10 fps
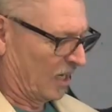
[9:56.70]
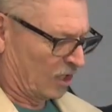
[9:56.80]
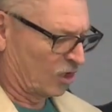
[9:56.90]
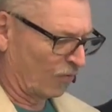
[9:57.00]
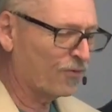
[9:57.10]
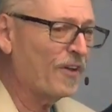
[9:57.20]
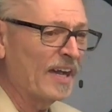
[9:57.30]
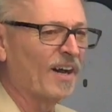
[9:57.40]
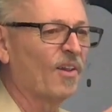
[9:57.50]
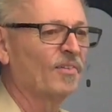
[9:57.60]
to
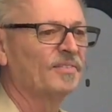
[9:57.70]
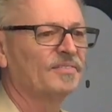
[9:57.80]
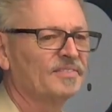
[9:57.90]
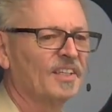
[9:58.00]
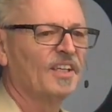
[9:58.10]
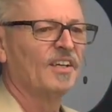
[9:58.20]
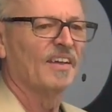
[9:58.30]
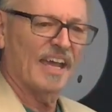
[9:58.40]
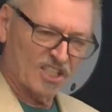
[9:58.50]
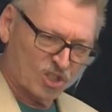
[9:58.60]
fill
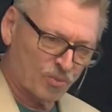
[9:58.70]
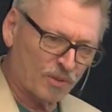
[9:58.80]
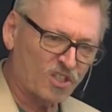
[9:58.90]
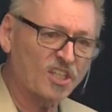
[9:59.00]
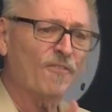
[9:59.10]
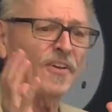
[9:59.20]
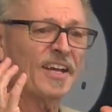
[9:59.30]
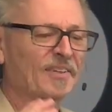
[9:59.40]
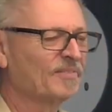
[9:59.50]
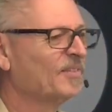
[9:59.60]
a
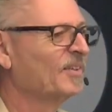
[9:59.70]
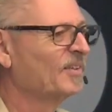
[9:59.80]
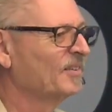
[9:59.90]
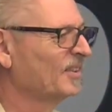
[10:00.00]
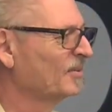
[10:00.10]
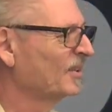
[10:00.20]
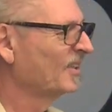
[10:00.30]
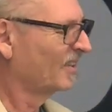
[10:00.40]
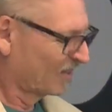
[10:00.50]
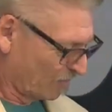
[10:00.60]
specific
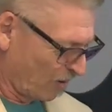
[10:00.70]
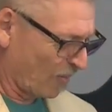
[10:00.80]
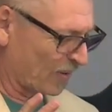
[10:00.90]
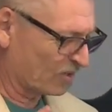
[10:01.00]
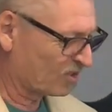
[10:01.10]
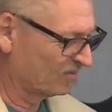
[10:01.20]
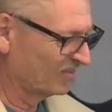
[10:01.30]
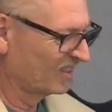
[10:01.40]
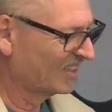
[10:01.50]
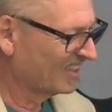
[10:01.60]
purpose
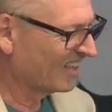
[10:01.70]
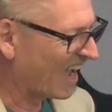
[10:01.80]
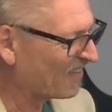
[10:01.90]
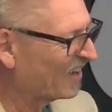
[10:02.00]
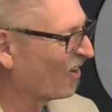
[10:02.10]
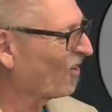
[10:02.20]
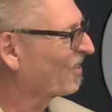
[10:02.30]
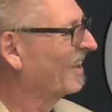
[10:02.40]
on the earth.